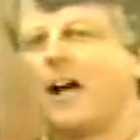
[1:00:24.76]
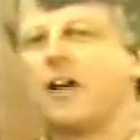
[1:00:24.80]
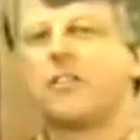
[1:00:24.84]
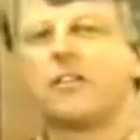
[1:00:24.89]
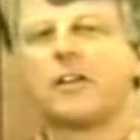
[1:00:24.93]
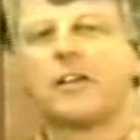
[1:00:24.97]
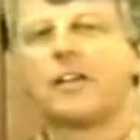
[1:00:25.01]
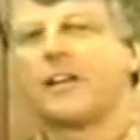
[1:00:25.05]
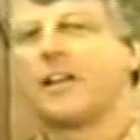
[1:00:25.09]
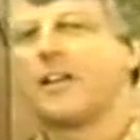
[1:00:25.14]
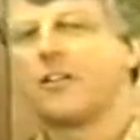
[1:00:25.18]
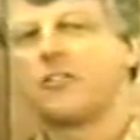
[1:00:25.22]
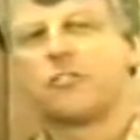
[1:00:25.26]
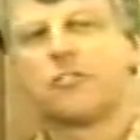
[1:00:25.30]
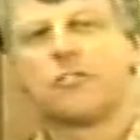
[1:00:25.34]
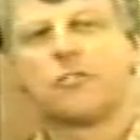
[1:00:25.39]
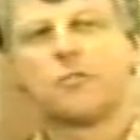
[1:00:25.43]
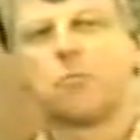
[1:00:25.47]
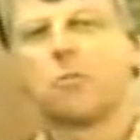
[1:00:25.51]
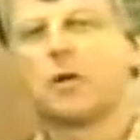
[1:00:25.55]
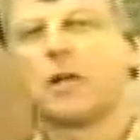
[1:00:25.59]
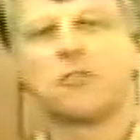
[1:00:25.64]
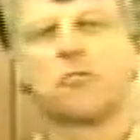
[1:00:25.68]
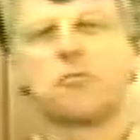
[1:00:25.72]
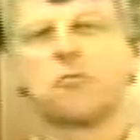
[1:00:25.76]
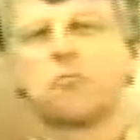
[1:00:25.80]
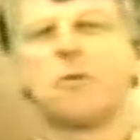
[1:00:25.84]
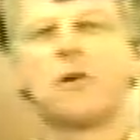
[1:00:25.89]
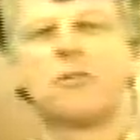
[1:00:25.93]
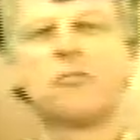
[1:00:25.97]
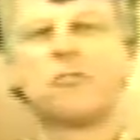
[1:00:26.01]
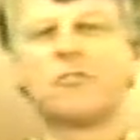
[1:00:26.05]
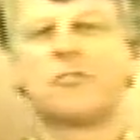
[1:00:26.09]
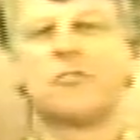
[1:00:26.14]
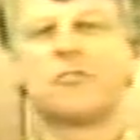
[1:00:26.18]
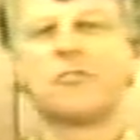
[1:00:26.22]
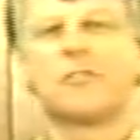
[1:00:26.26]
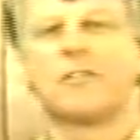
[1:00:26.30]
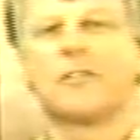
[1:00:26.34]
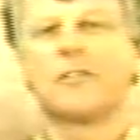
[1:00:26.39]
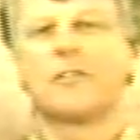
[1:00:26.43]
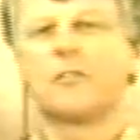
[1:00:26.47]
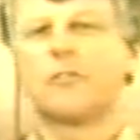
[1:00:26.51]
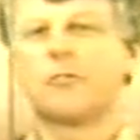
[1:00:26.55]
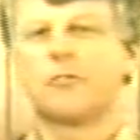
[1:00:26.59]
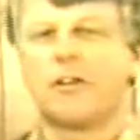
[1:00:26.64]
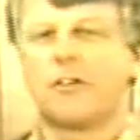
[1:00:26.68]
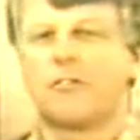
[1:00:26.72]
think it has the biggest message in the
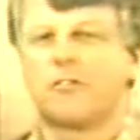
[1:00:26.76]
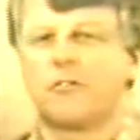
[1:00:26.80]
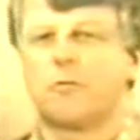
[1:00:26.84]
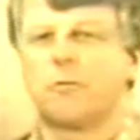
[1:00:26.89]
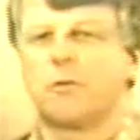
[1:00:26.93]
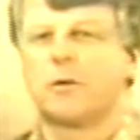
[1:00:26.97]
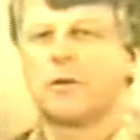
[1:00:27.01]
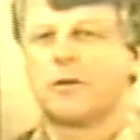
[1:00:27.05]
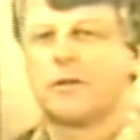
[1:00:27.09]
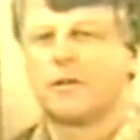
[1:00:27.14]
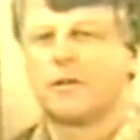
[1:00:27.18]
New Testament.